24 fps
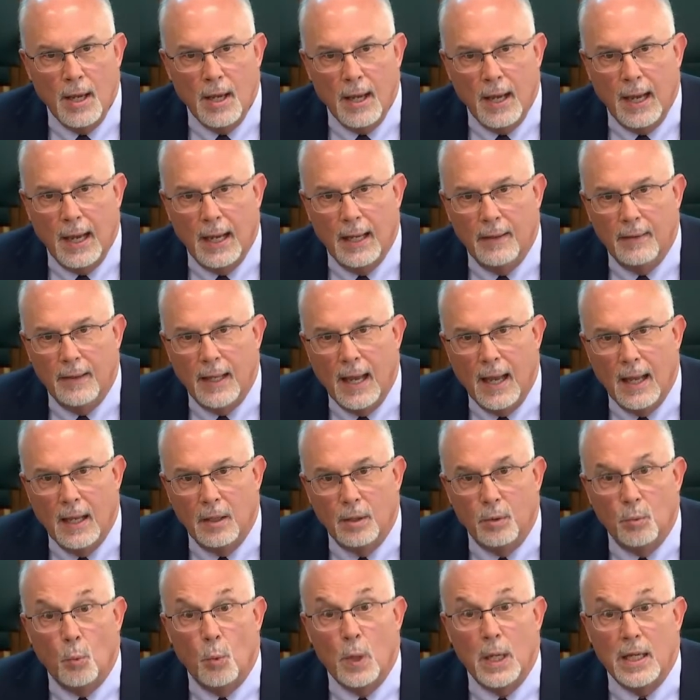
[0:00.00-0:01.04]
and
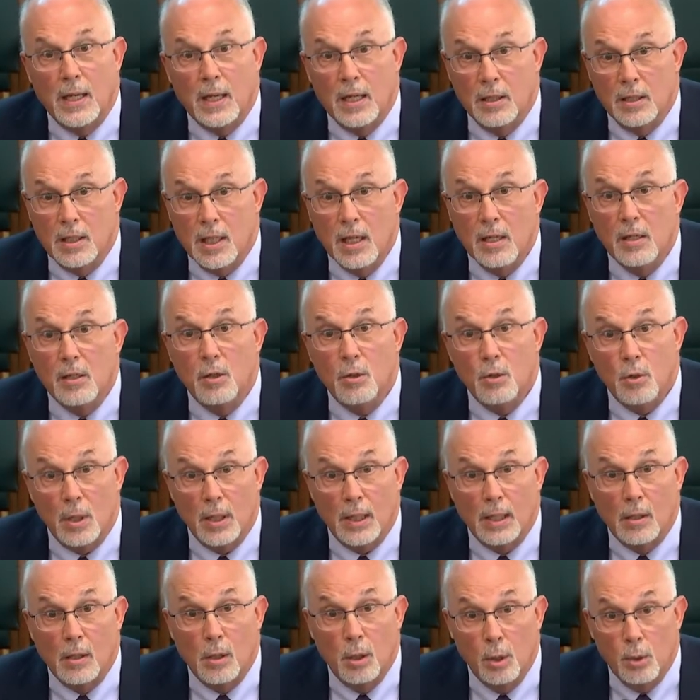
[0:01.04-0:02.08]
that we continue to
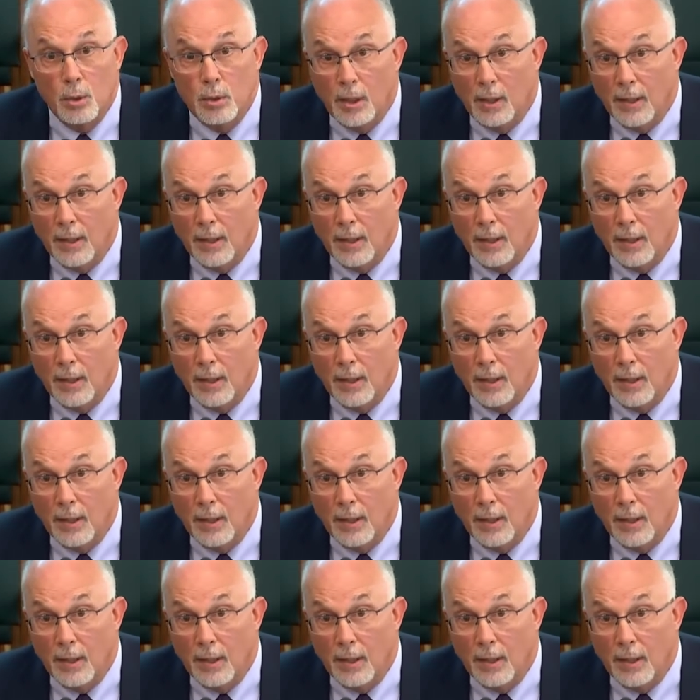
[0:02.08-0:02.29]
include the